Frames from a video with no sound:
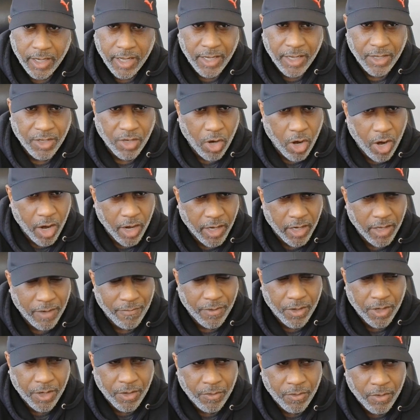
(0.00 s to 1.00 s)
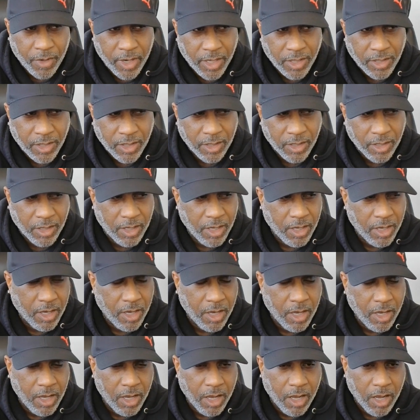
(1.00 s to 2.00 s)
in a targeted fundraising
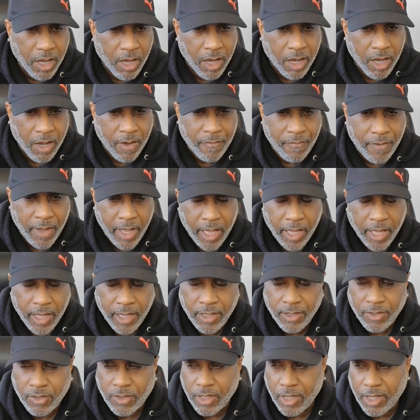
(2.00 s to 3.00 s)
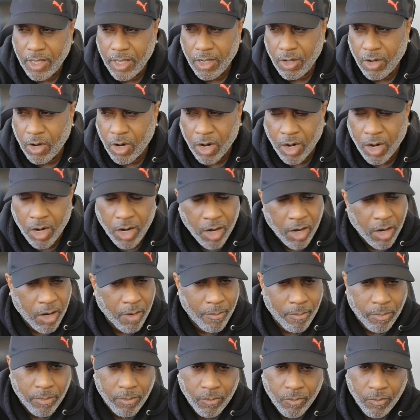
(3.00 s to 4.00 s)
uh, phase
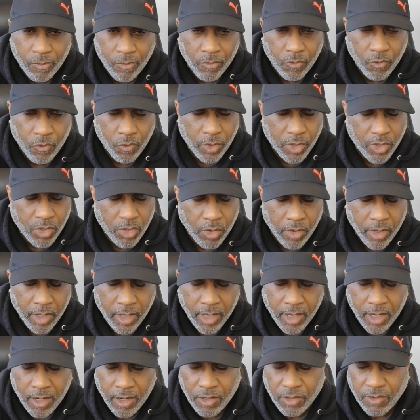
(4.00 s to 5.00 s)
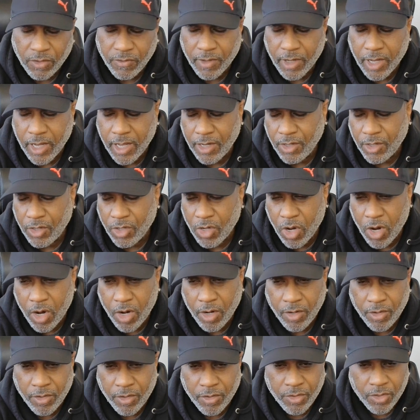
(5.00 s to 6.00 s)
are restoring ghettos, forgotten
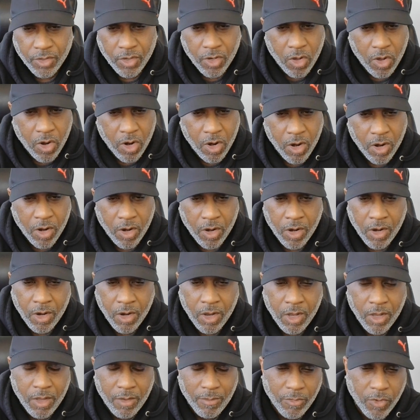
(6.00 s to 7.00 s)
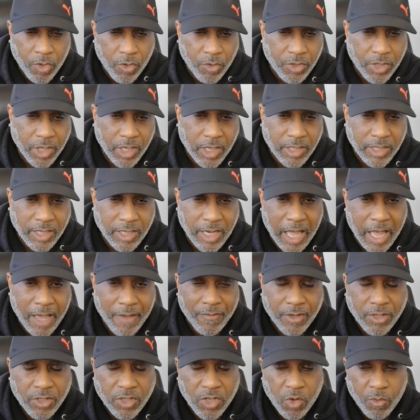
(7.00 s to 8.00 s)
daughters, or music is
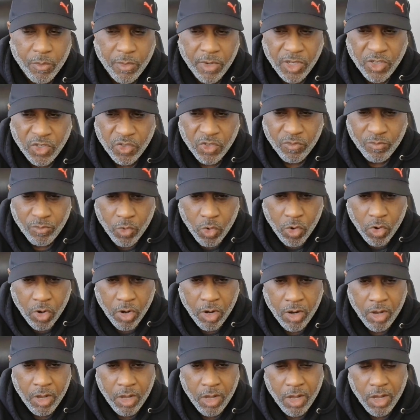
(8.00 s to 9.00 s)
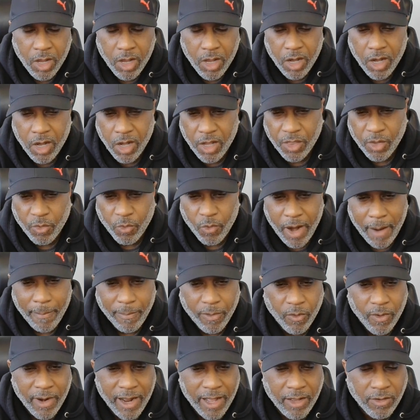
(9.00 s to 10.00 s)
life, and so much more. Uh, the
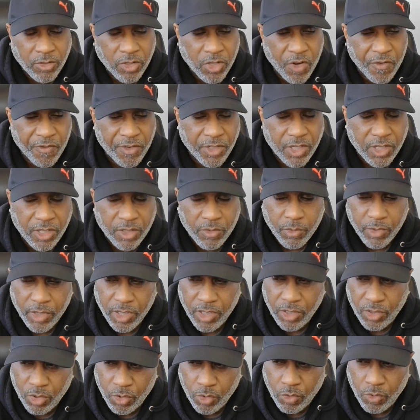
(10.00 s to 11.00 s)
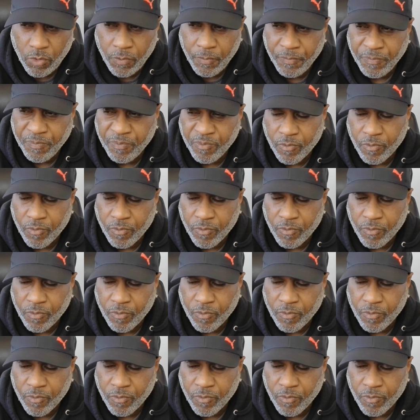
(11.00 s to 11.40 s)
wraparound services we do